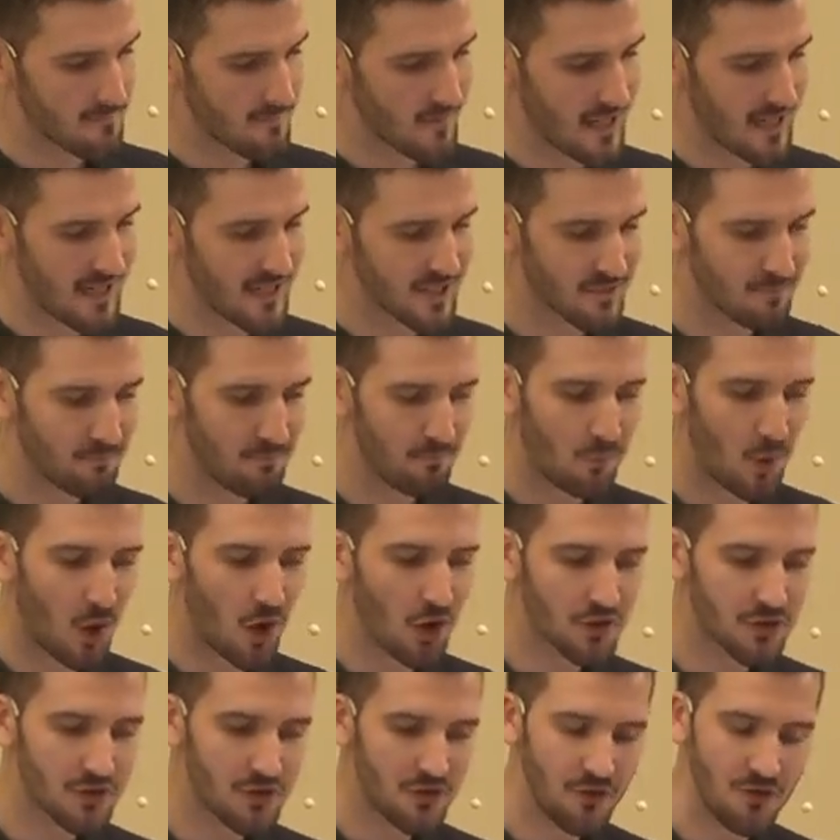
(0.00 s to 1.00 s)
He has
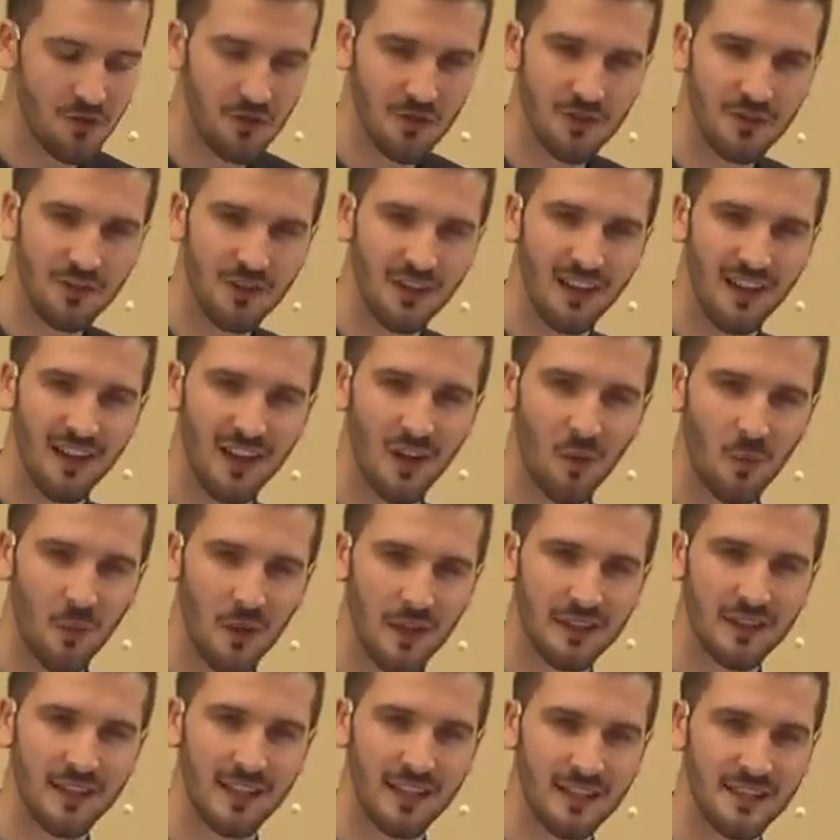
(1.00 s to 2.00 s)
bought you
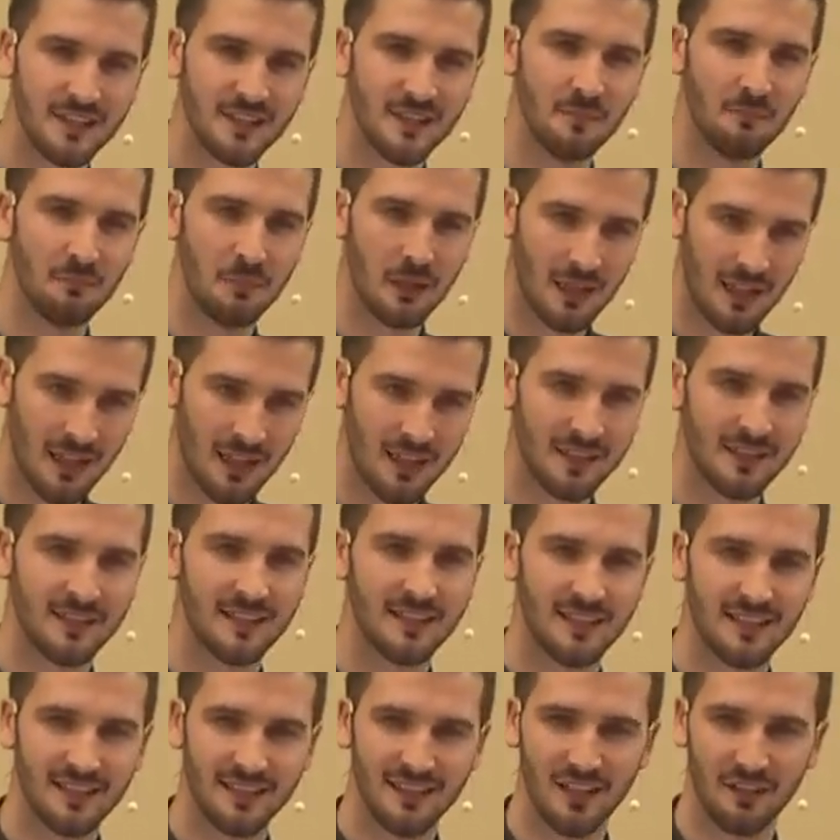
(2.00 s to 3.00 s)
with his blood,
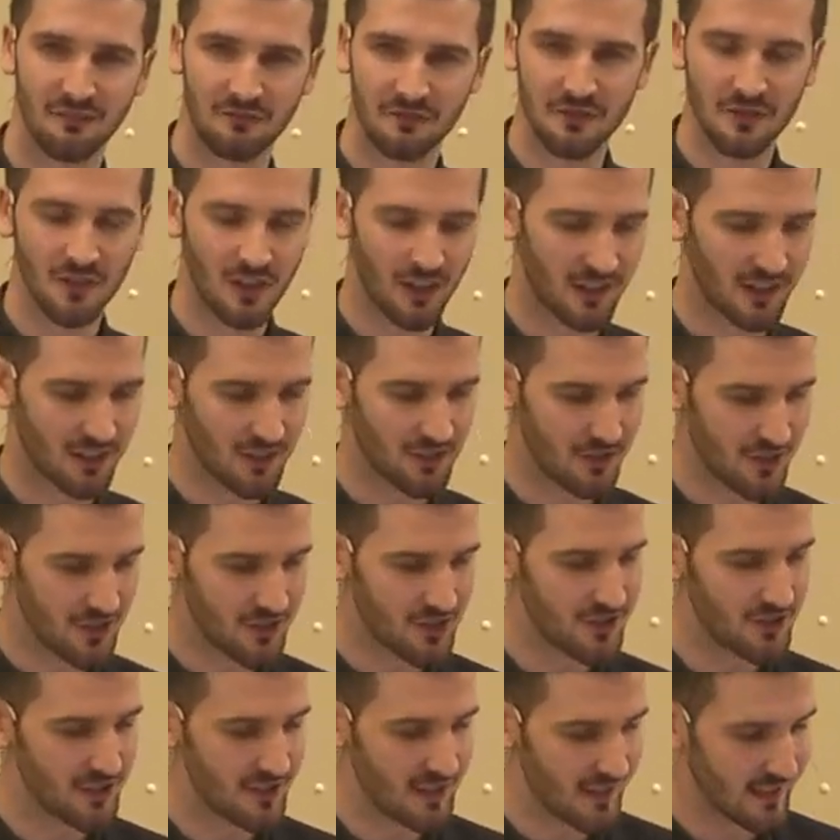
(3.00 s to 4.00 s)
if you are a
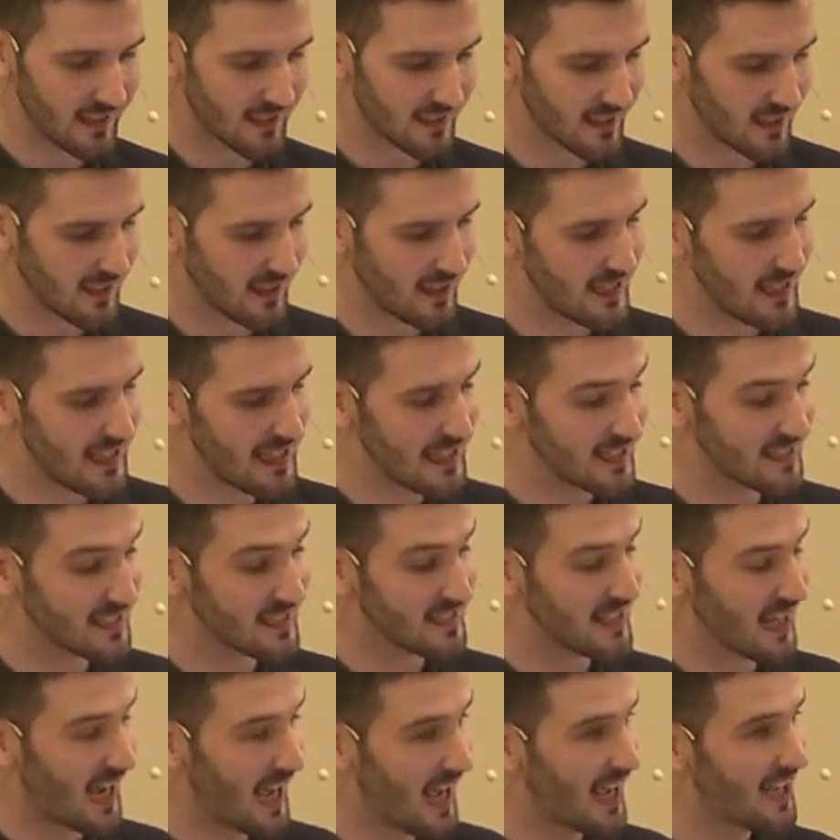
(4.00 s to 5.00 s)
Christian here tonight. He has
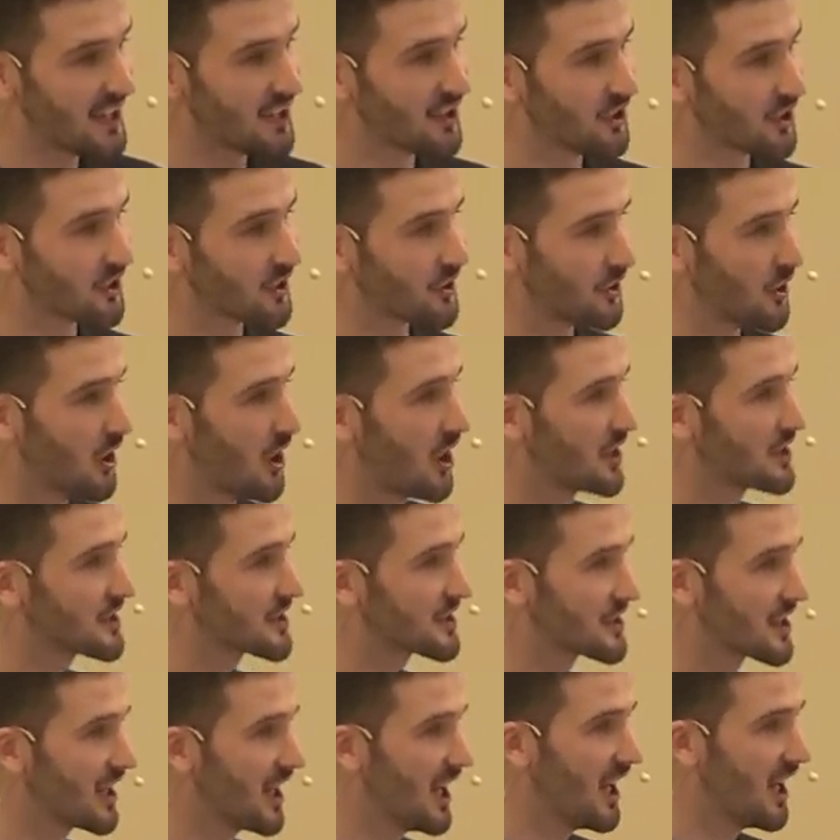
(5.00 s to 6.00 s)
died on the
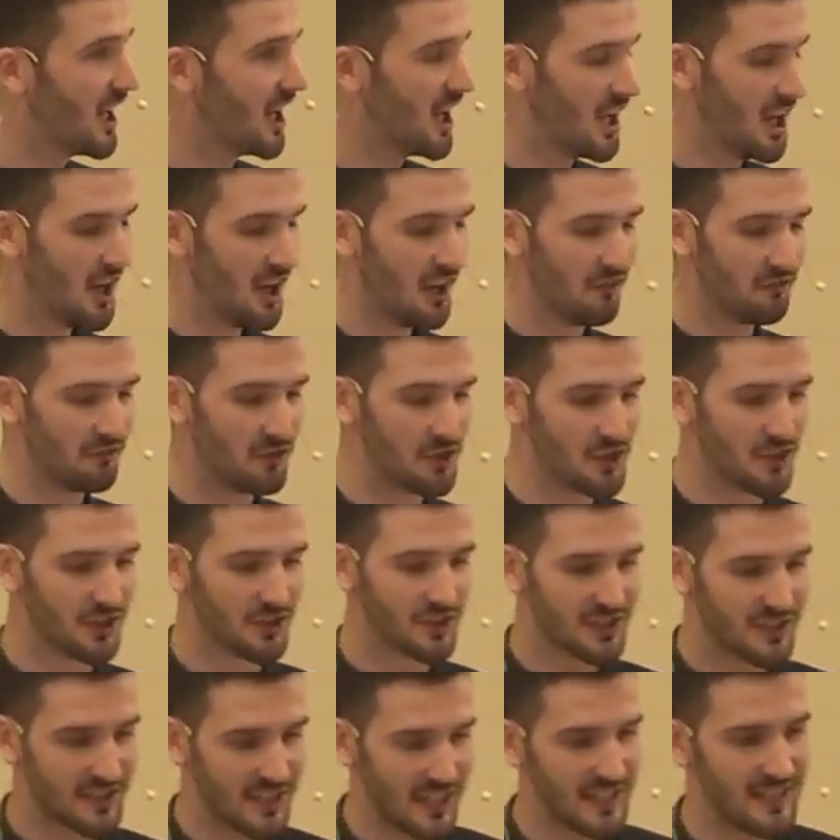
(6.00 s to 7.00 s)
cross for your
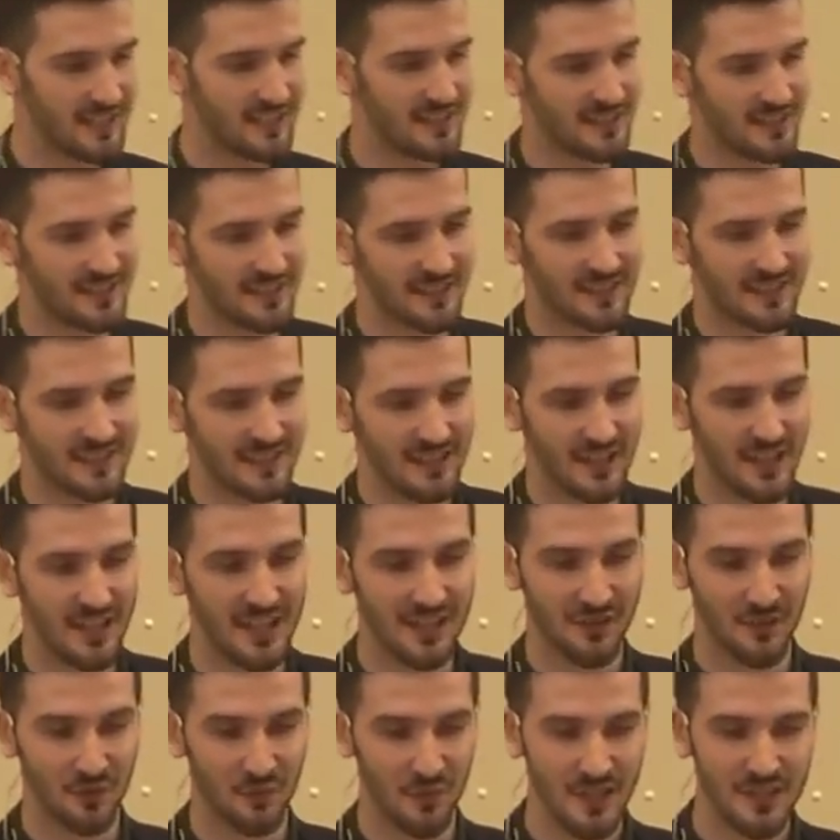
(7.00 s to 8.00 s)
sins. He
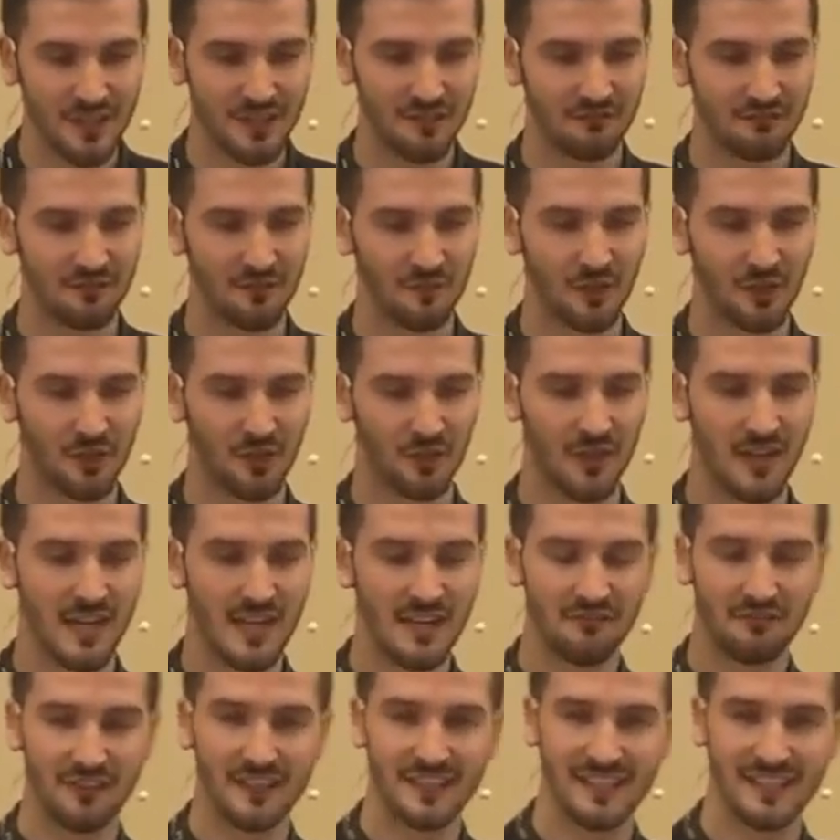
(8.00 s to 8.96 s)
has risen from the grave. He